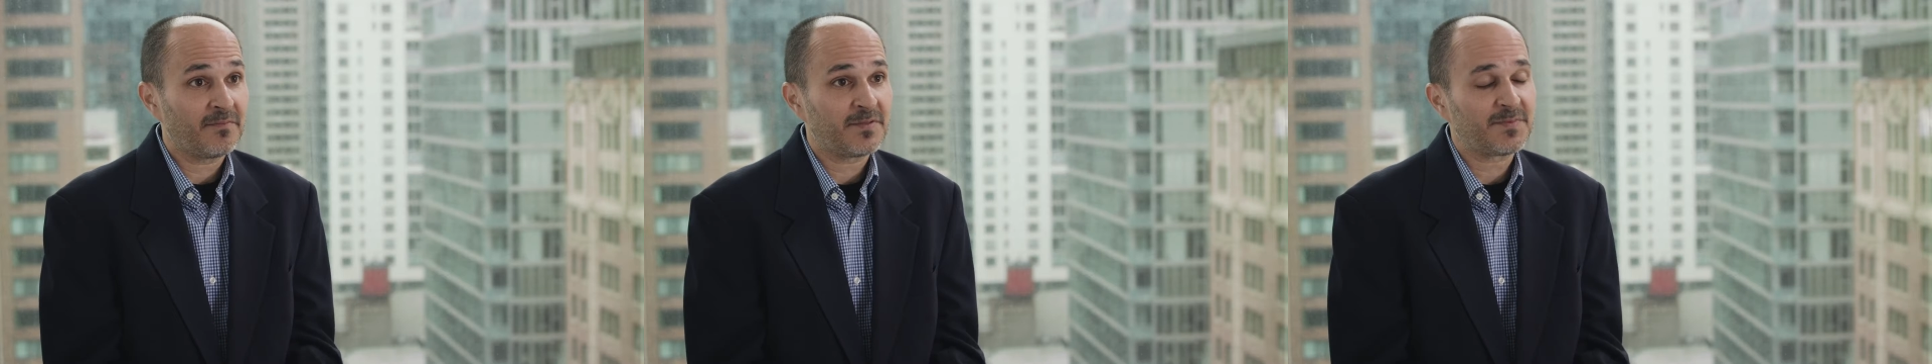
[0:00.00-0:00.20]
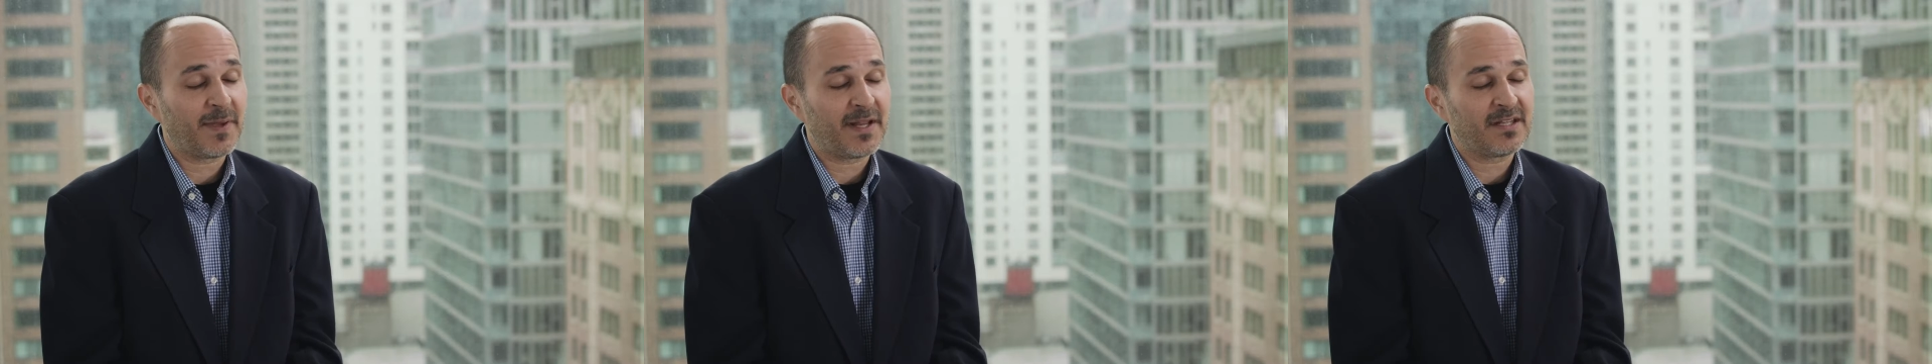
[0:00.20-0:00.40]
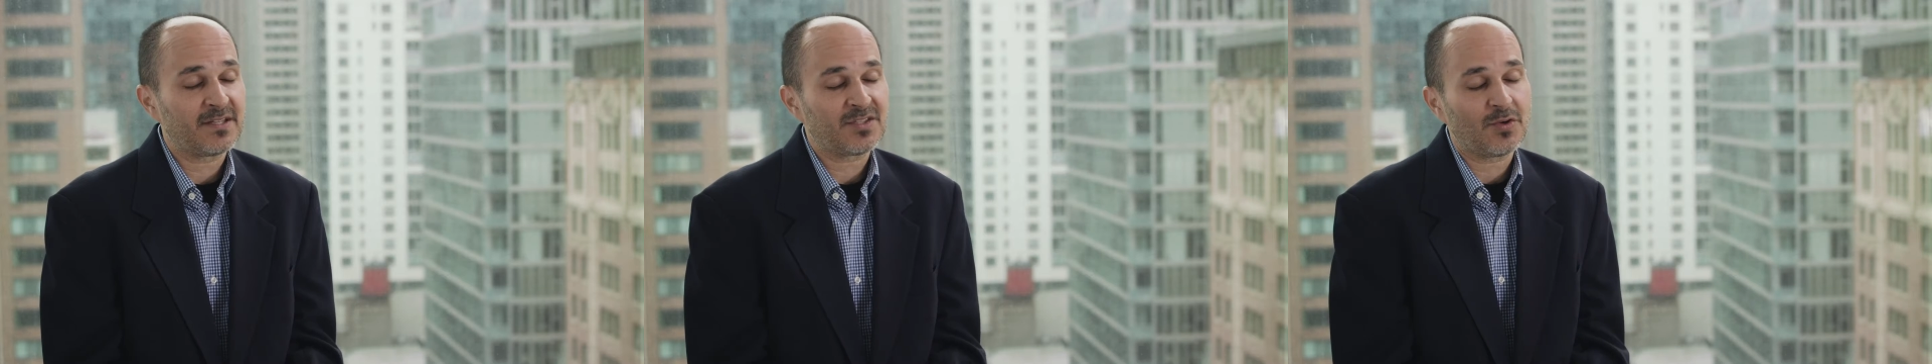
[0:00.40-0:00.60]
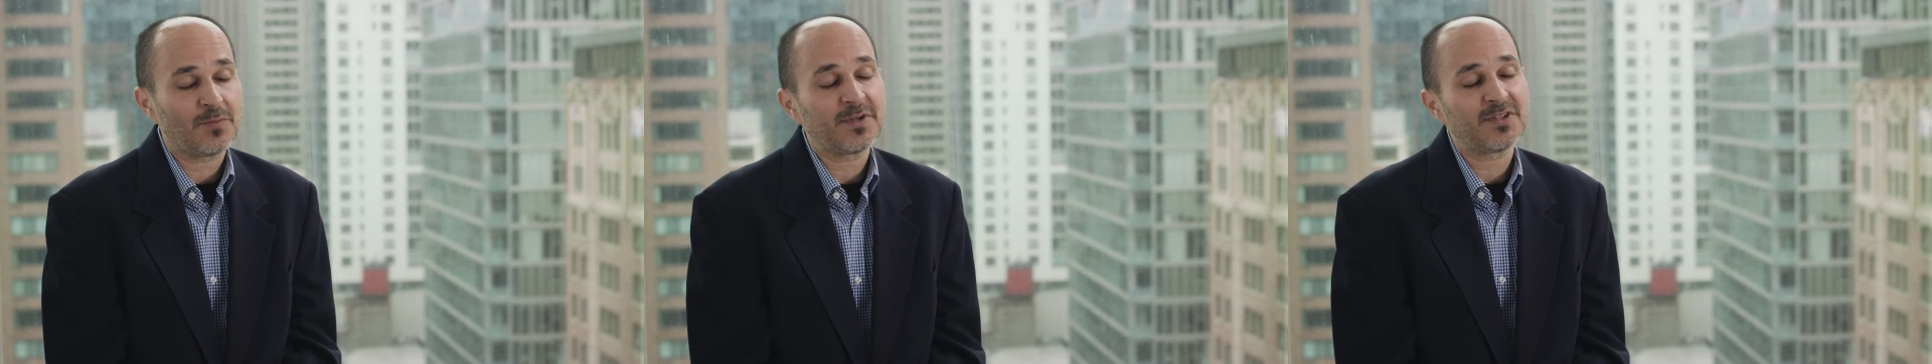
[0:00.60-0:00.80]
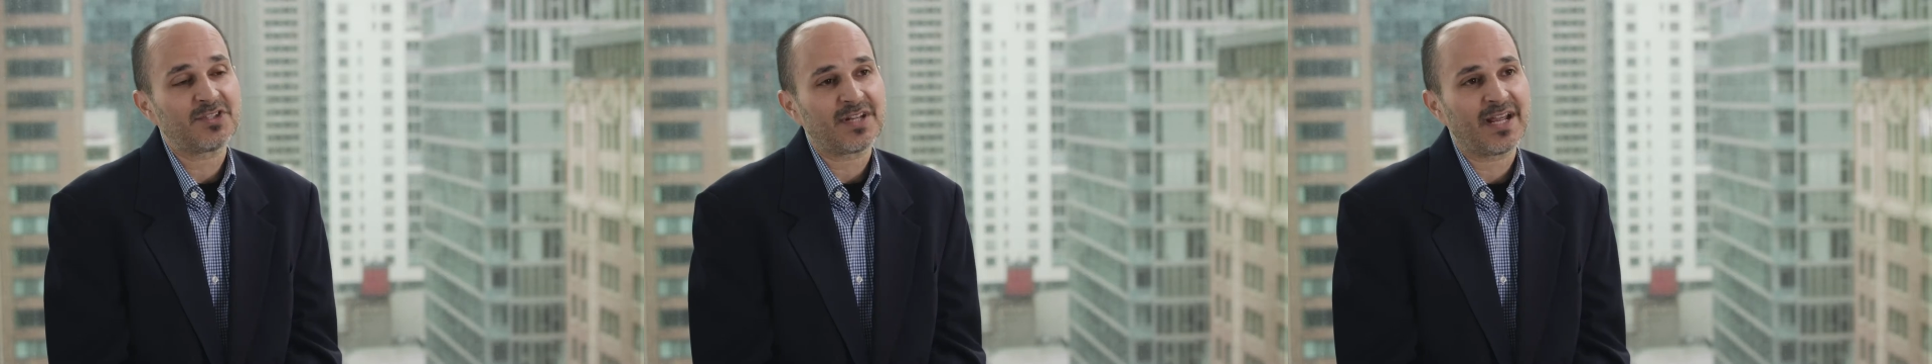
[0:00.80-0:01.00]
spending so
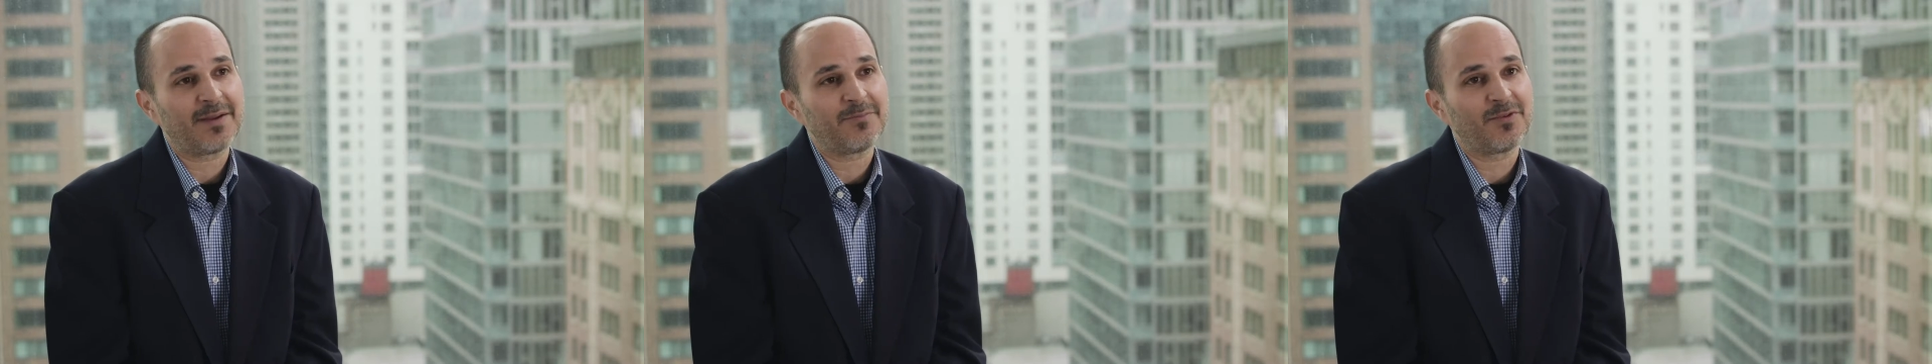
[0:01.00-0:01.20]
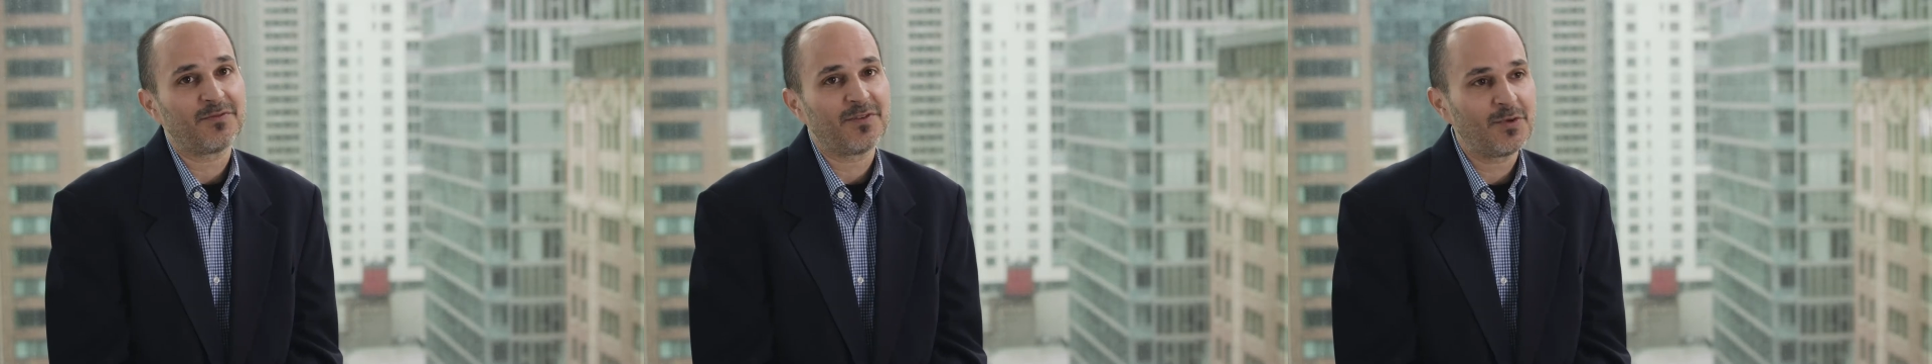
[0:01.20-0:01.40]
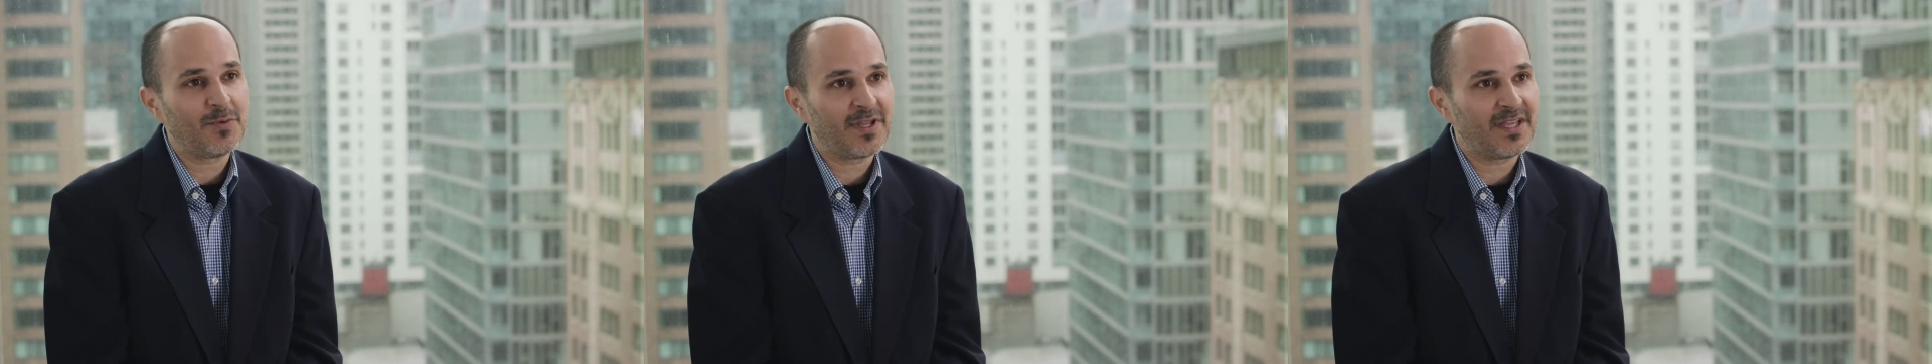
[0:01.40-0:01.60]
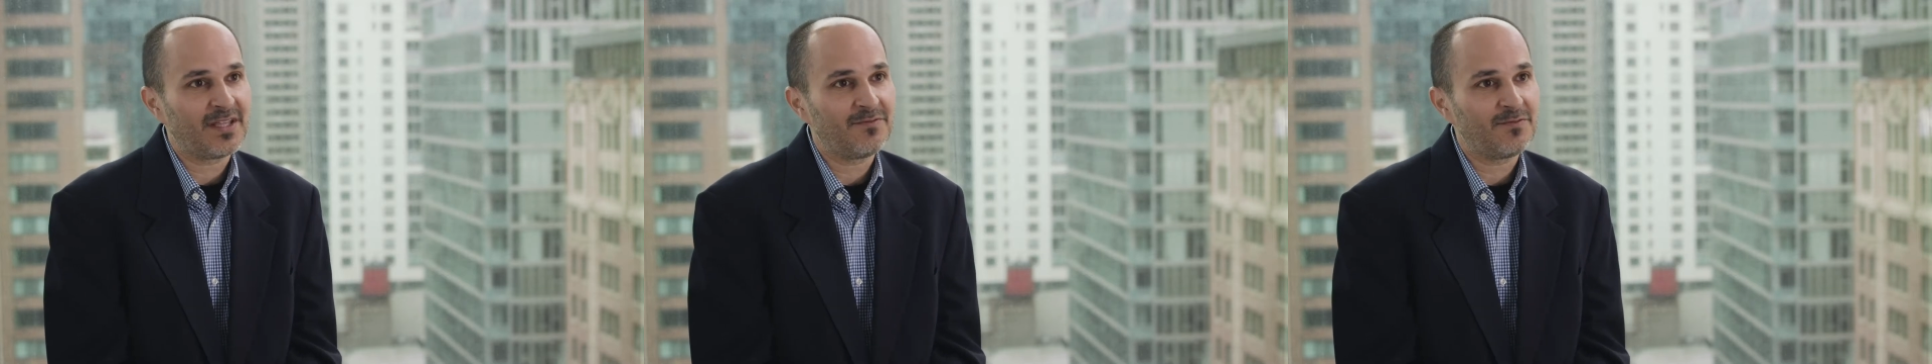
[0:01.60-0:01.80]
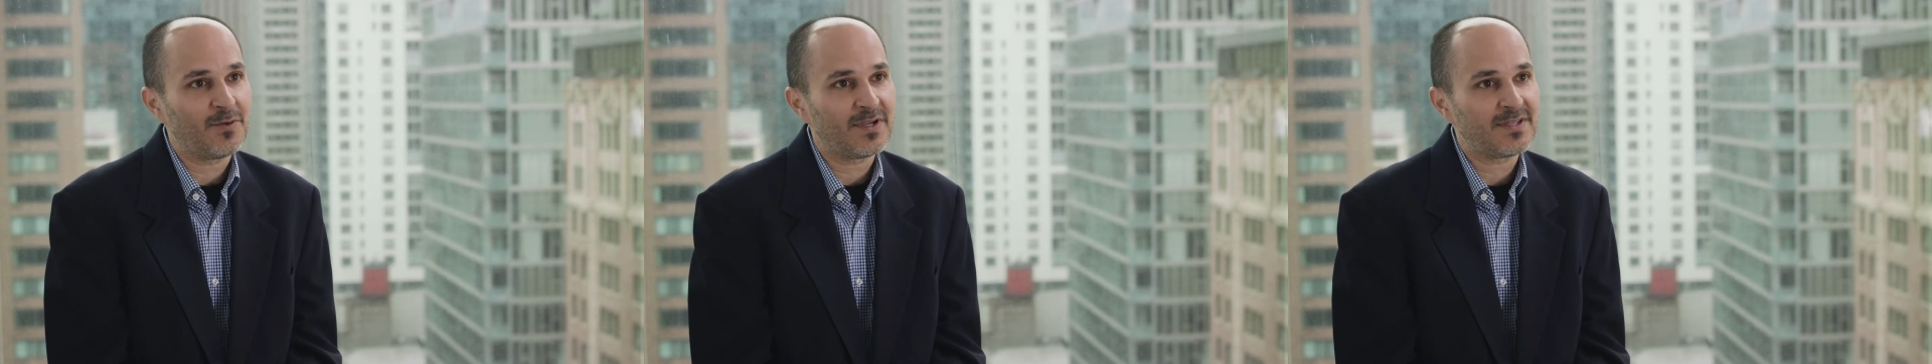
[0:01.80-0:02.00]
much time reviewing
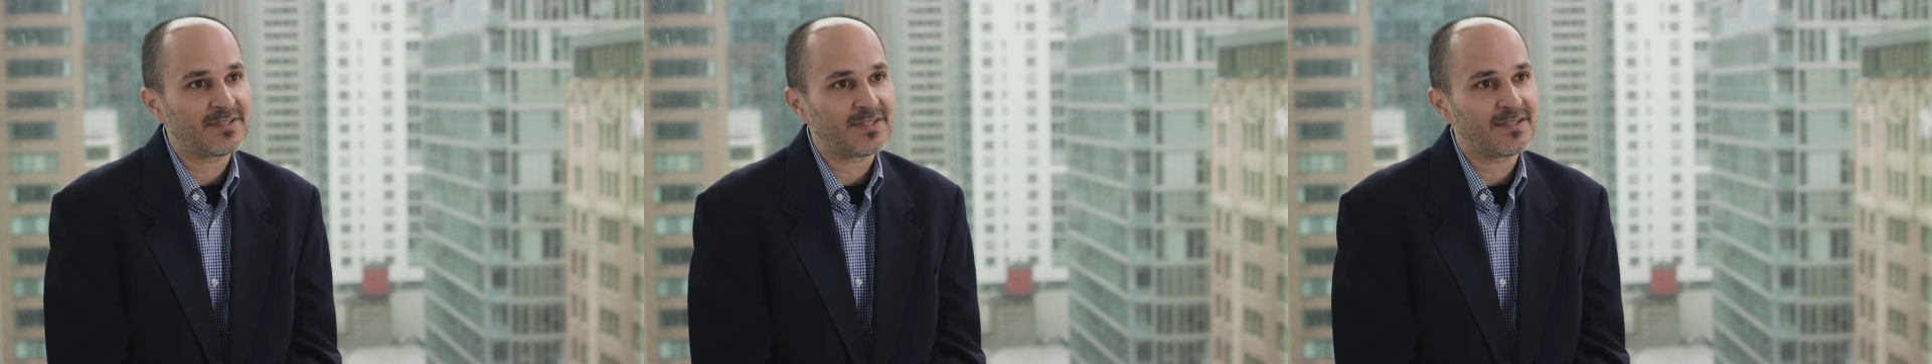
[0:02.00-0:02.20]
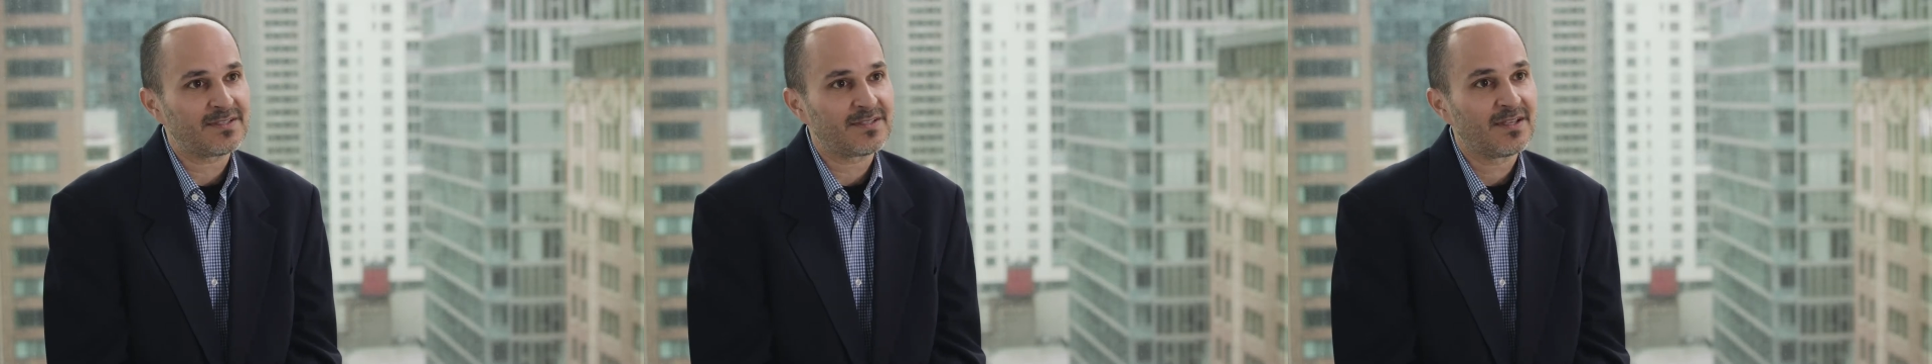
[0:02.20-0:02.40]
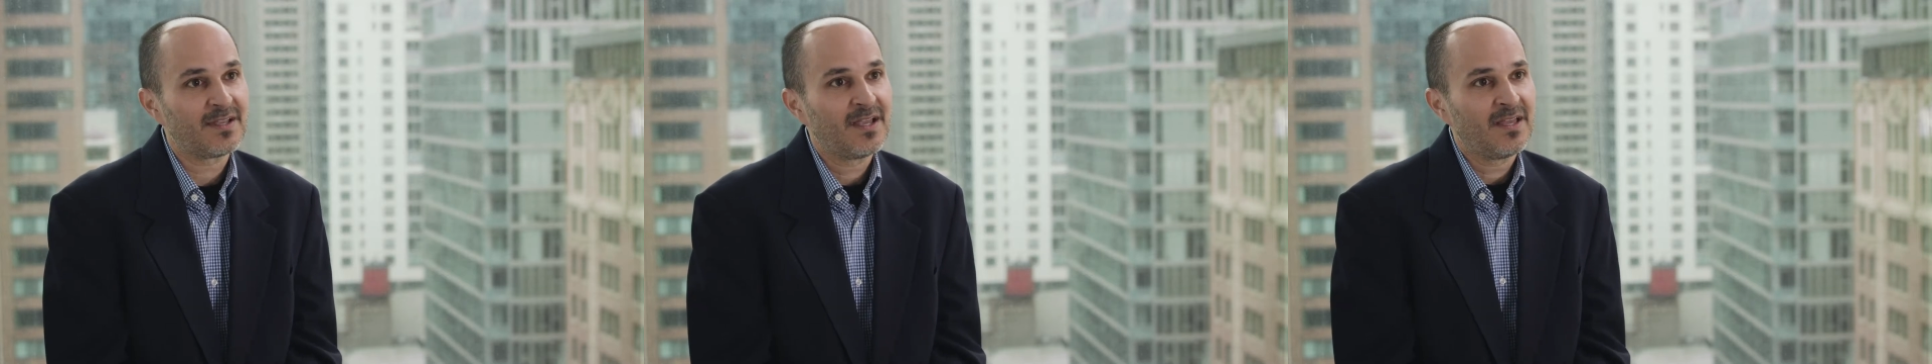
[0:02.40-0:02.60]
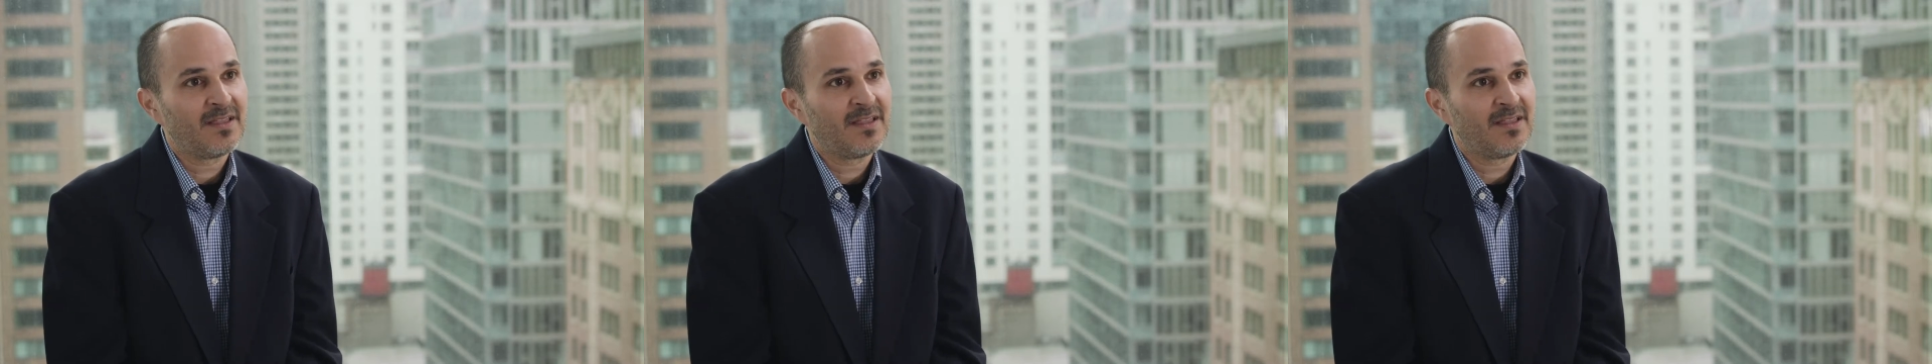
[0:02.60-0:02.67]
invoices,